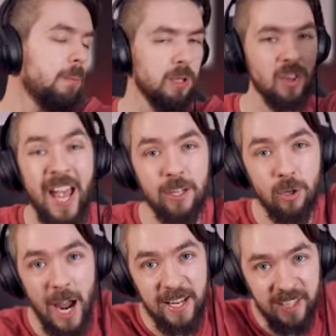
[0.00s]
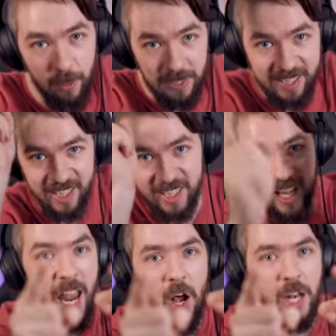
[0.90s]
Well, thank you guys. I will
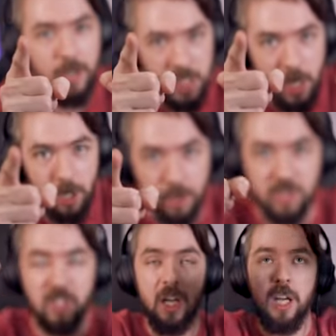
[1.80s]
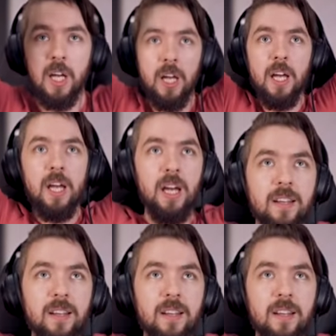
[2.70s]
see all you dudes for